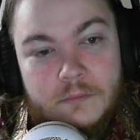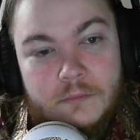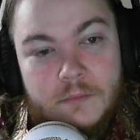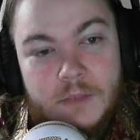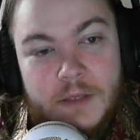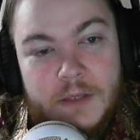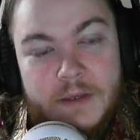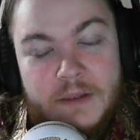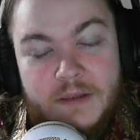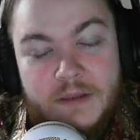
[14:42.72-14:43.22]

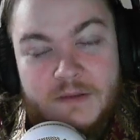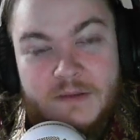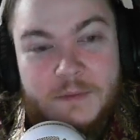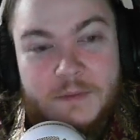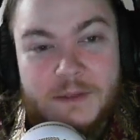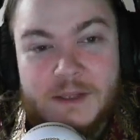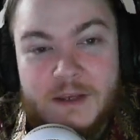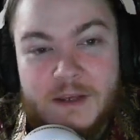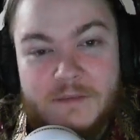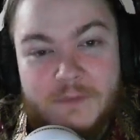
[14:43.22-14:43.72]
And that's
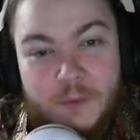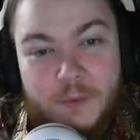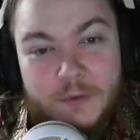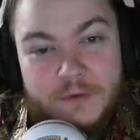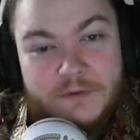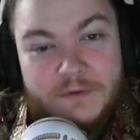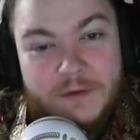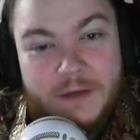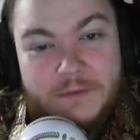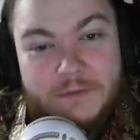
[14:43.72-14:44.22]
something that I've
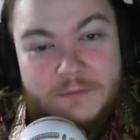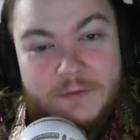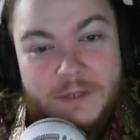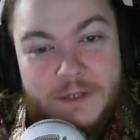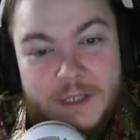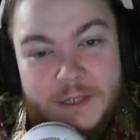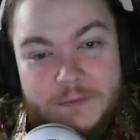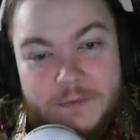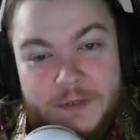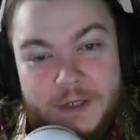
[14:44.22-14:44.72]
always found
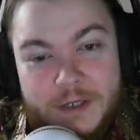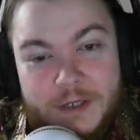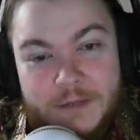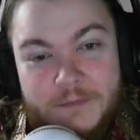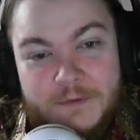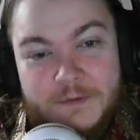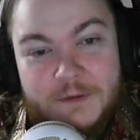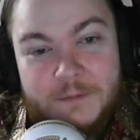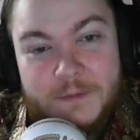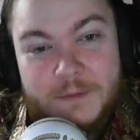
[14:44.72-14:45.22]
funny when it
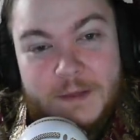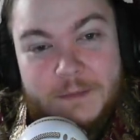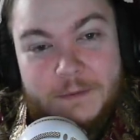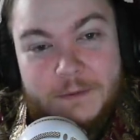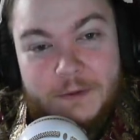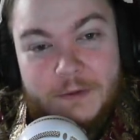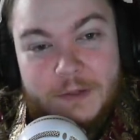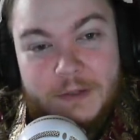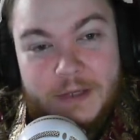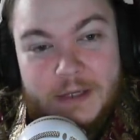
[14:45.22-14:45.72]
comes to
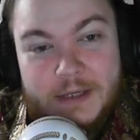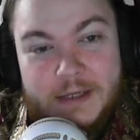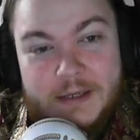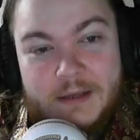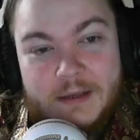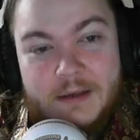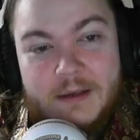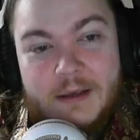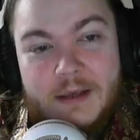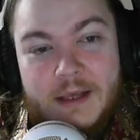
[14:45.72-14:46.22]
people, like...
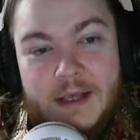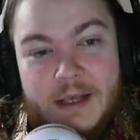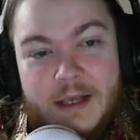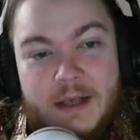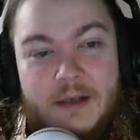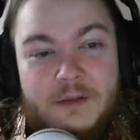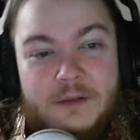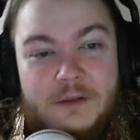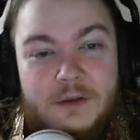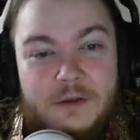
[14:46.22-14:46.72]

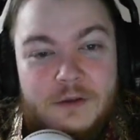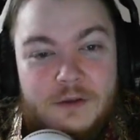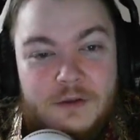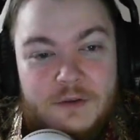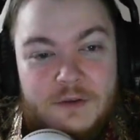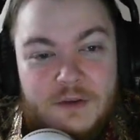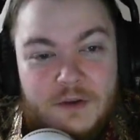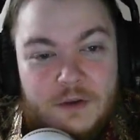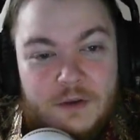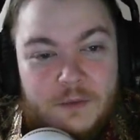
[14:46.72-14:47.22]

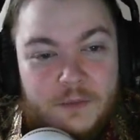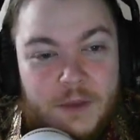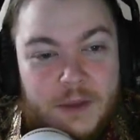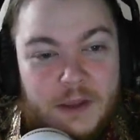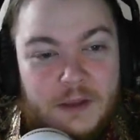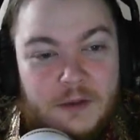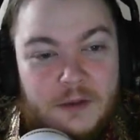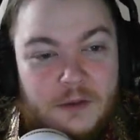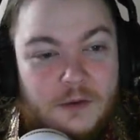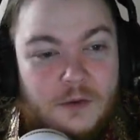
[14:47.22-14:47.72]
There's a
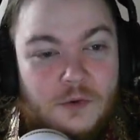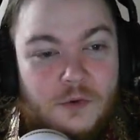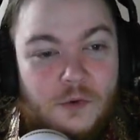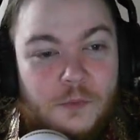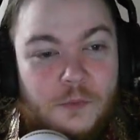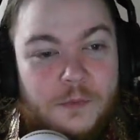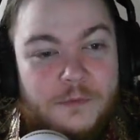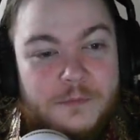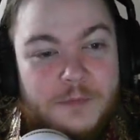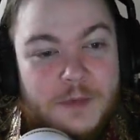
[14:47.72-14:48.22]
regular
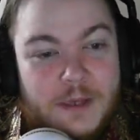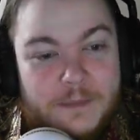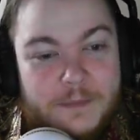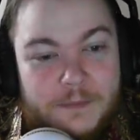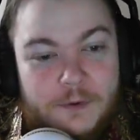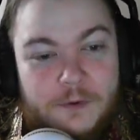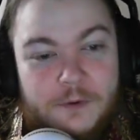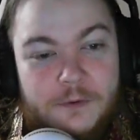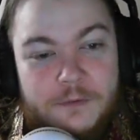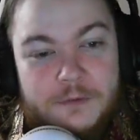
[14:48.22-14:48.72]
group of
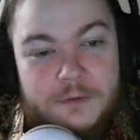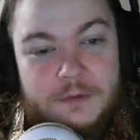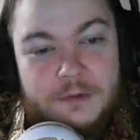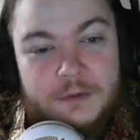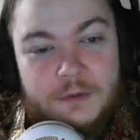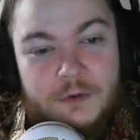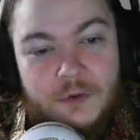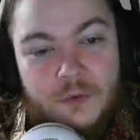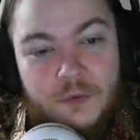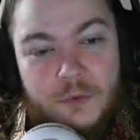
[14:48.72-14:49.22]
people
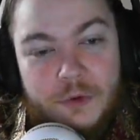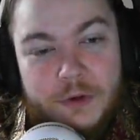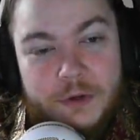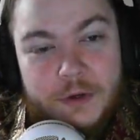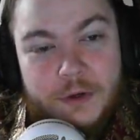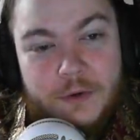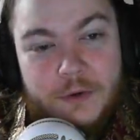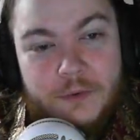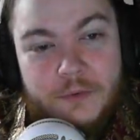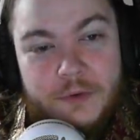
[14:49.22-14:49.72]
who will
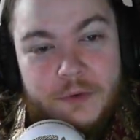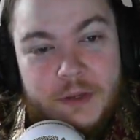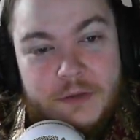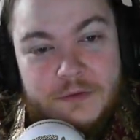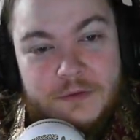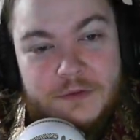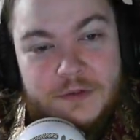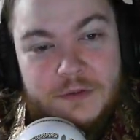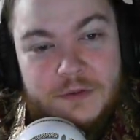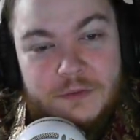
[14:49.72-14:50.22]
go
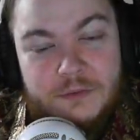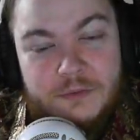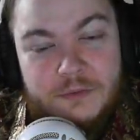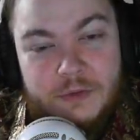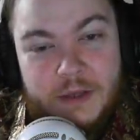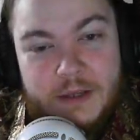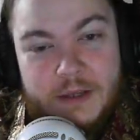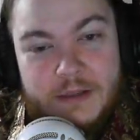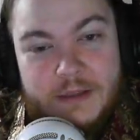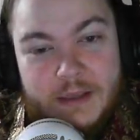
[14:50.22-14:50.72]
into,
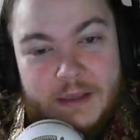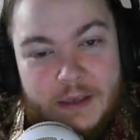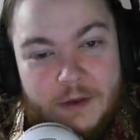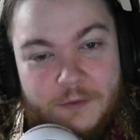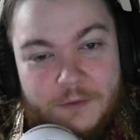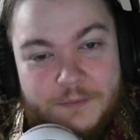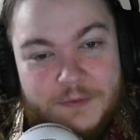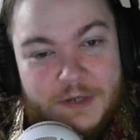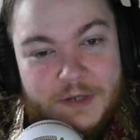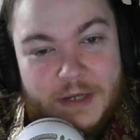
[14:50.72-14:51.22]
like, the
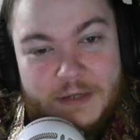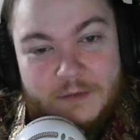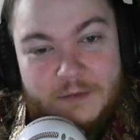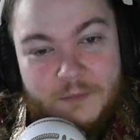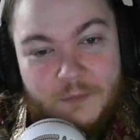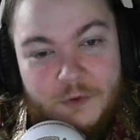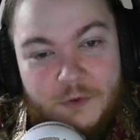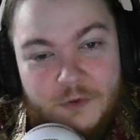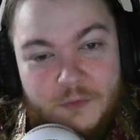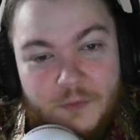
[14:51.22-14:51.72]
help chat of
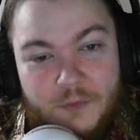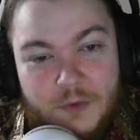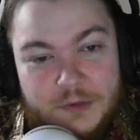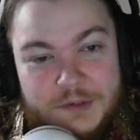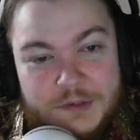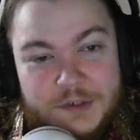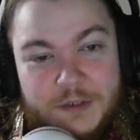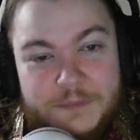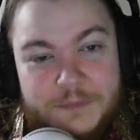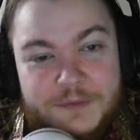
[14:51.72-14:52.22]
World of
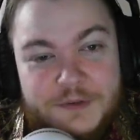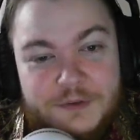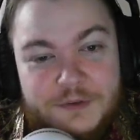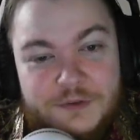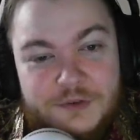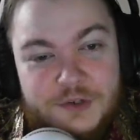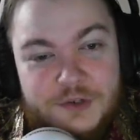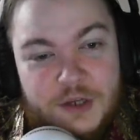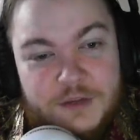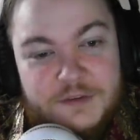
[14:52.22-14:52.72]
Warships
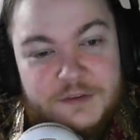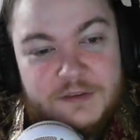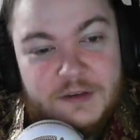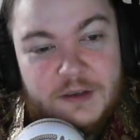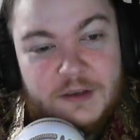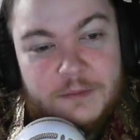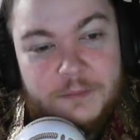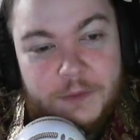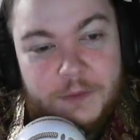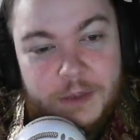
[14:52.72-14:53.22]
just to
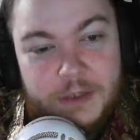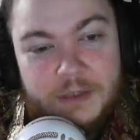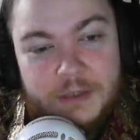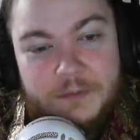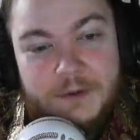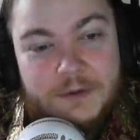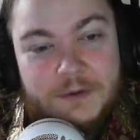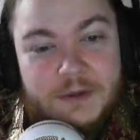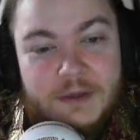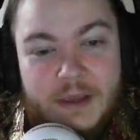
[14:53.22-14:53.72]
complain
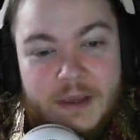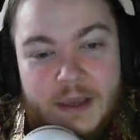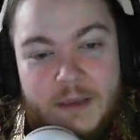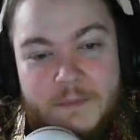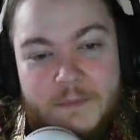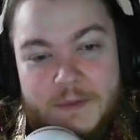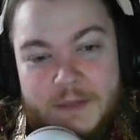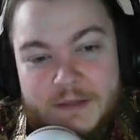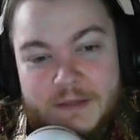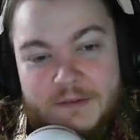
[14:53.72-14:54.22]
about the
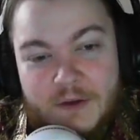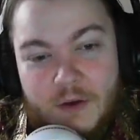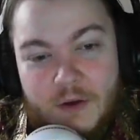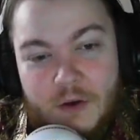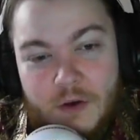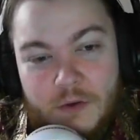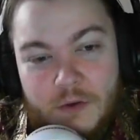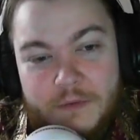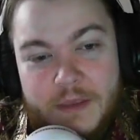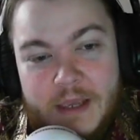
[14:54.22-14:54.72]
game, and that's
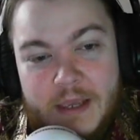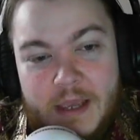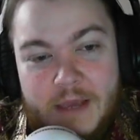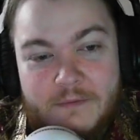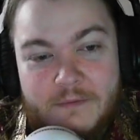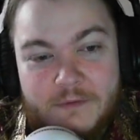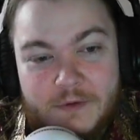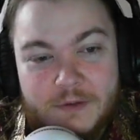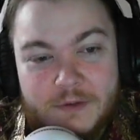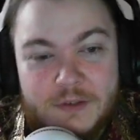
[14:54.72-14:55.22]
all they
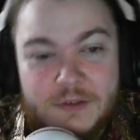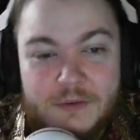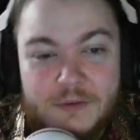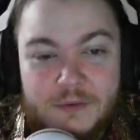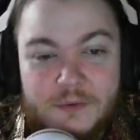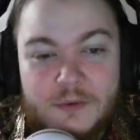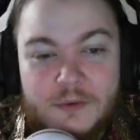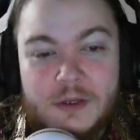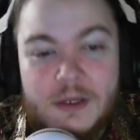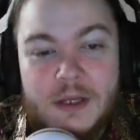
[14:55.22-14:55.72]
ever do.